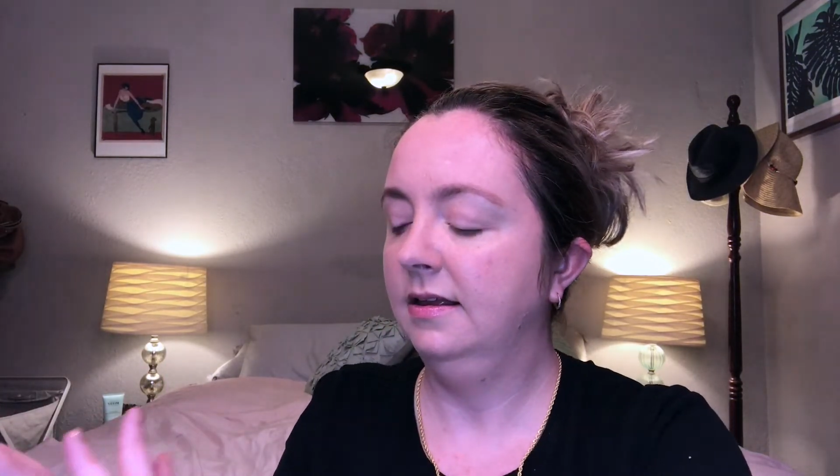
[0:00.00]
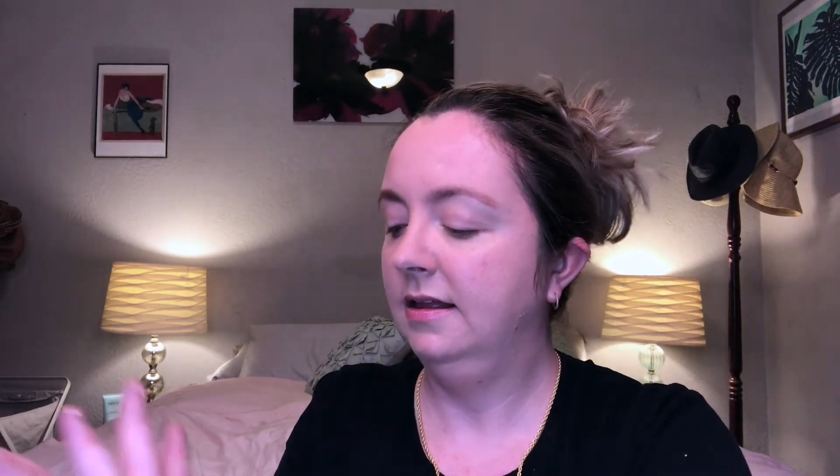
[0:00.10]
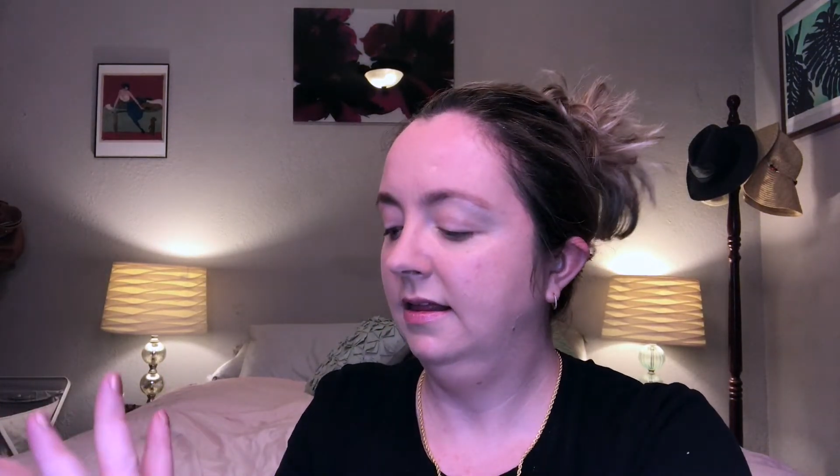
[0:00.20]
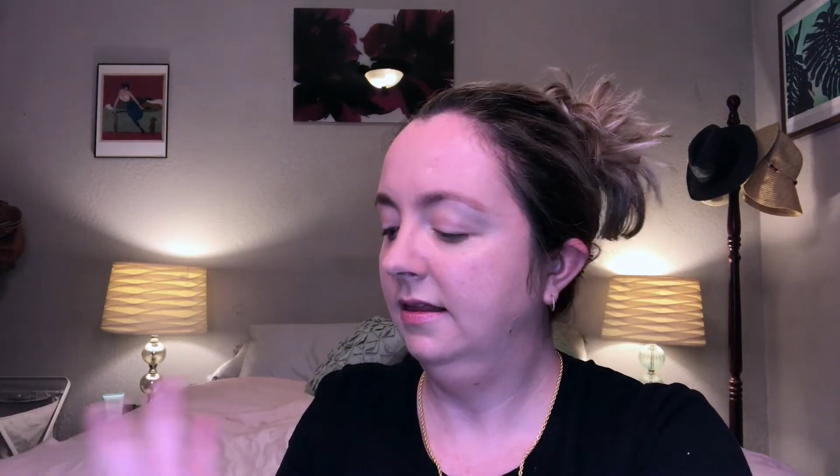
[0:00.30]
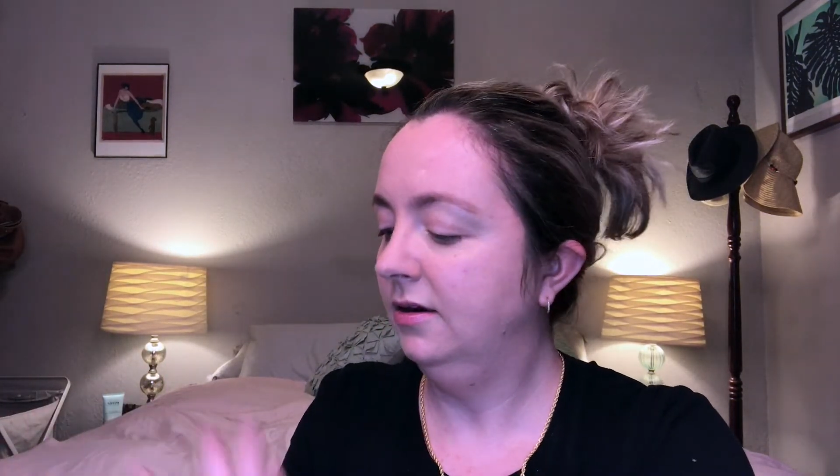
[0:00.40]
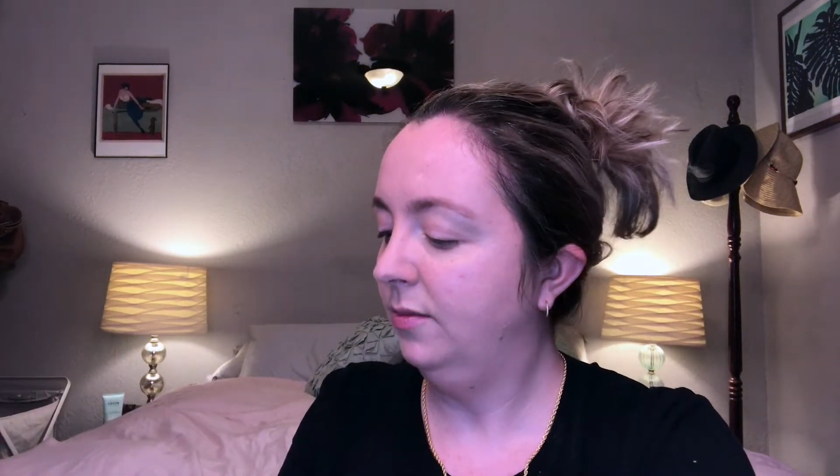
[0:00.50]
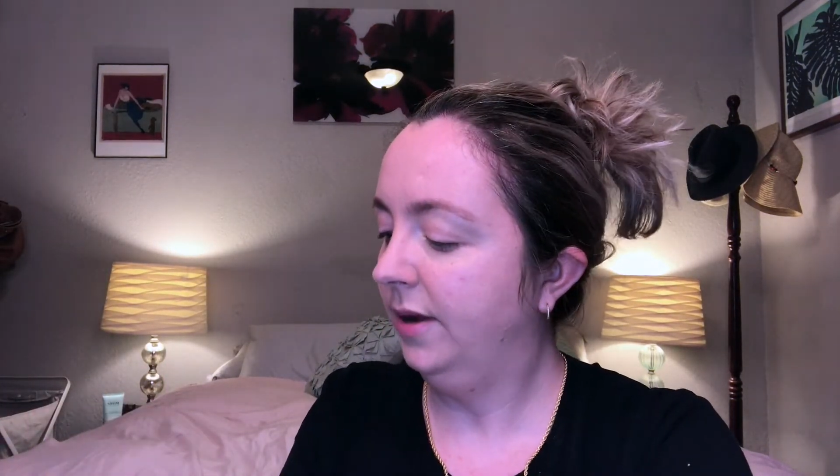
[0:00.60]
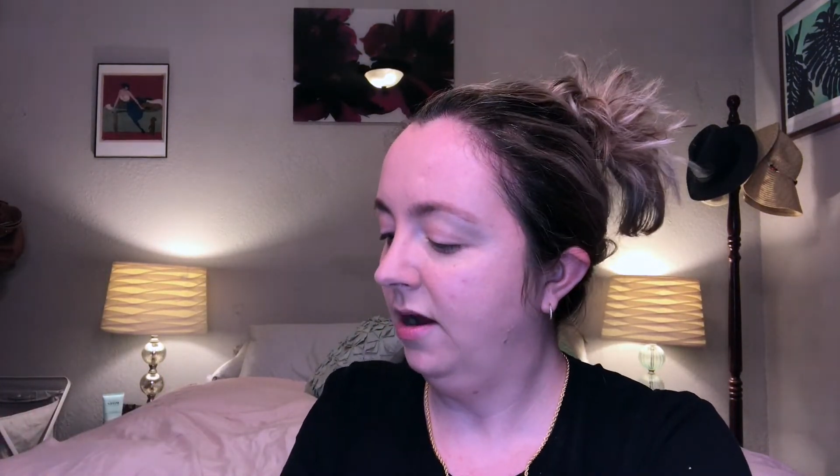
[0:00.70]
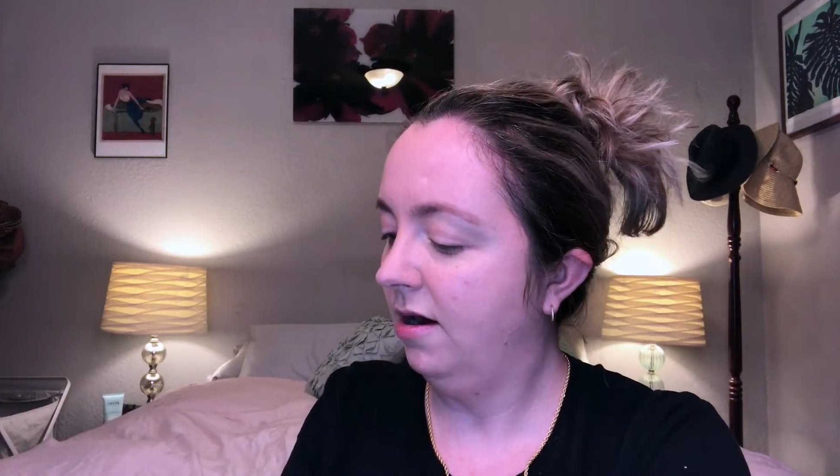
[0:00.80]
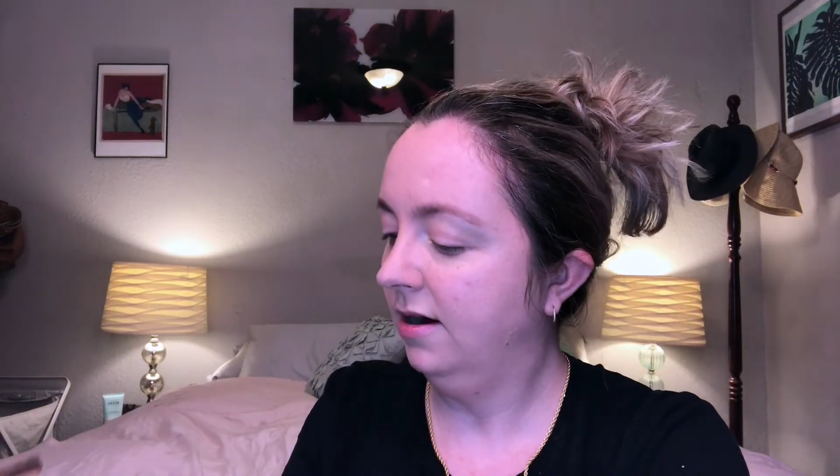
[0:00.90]
a little bit
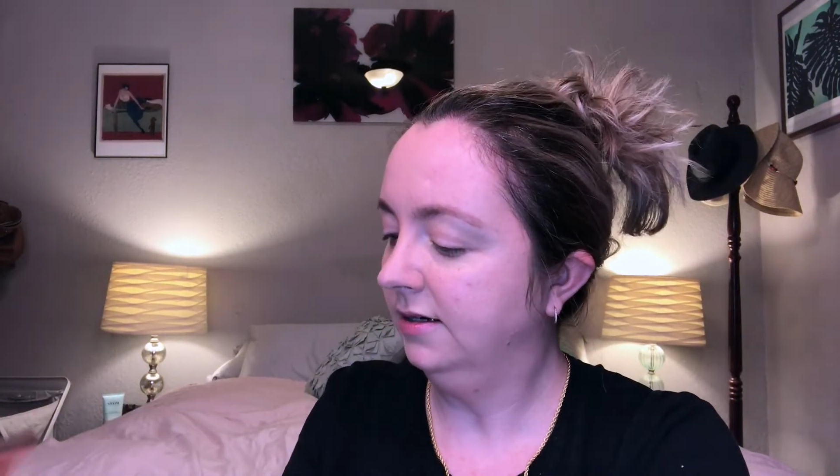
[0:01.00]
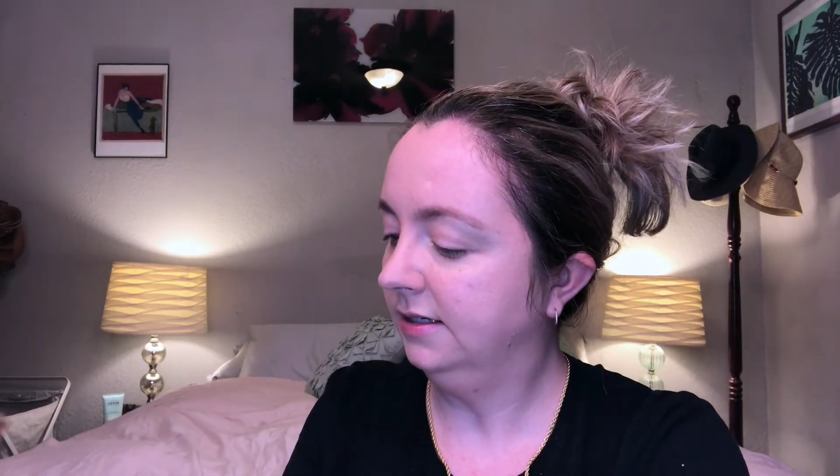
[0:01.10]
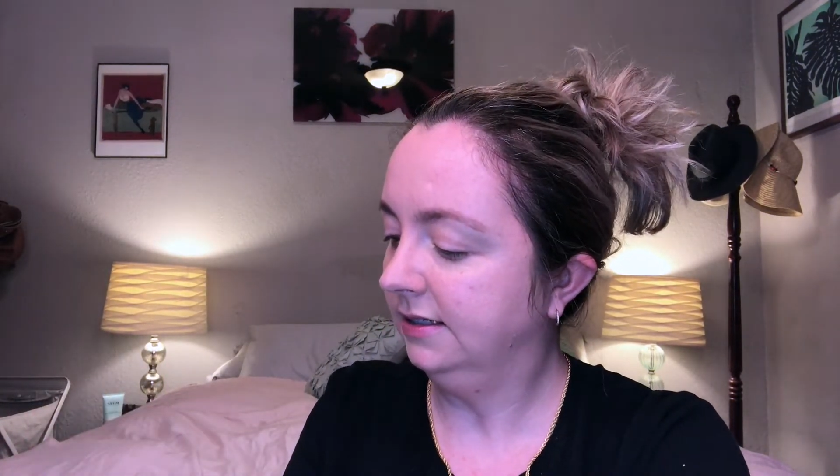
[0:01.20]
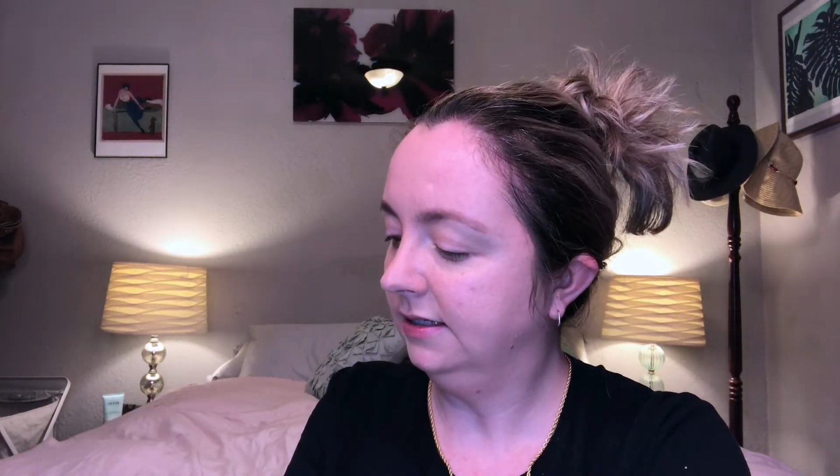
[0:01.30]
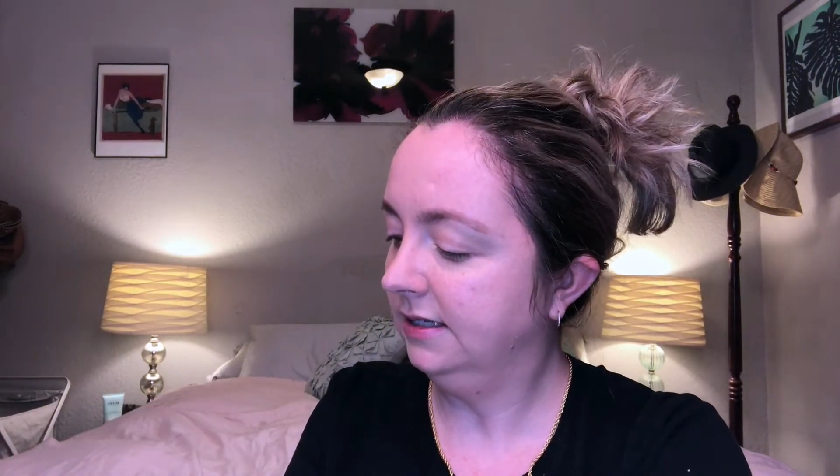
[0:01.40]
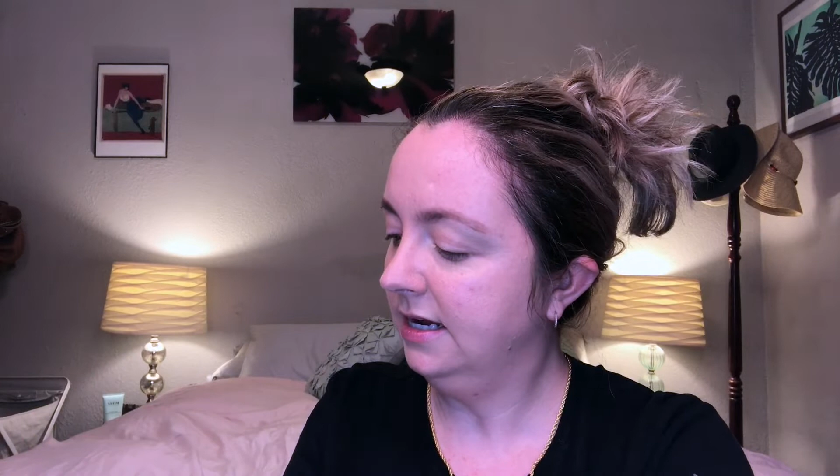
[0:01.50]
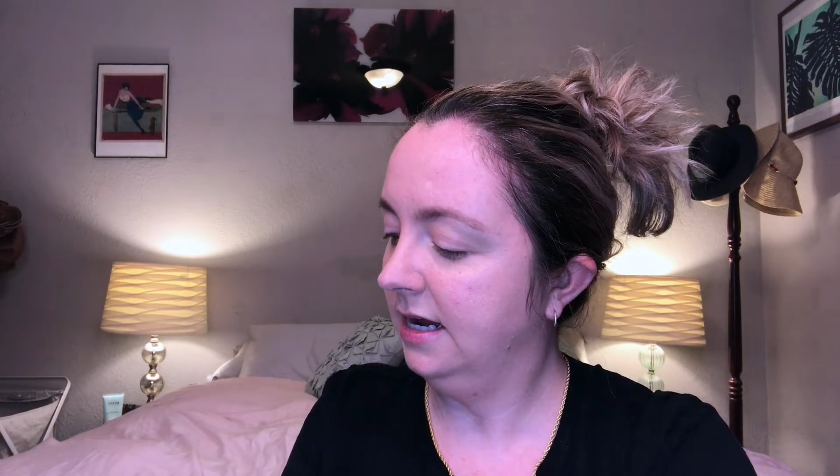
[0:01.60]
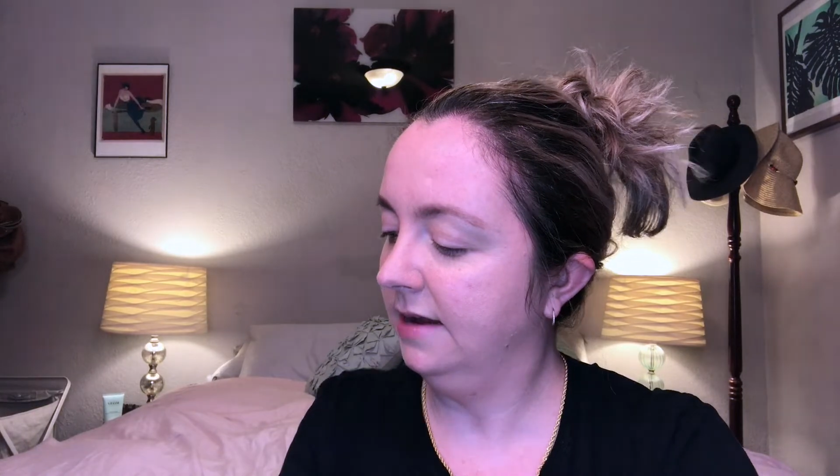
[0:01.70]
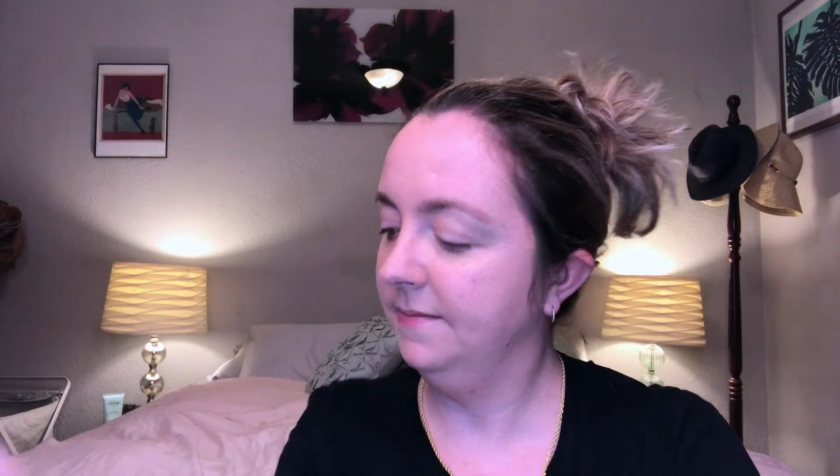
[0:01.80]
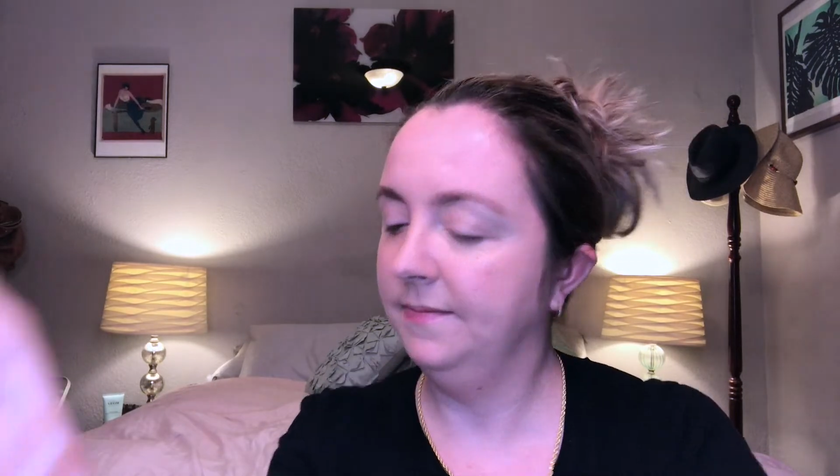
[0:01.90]
hard to see.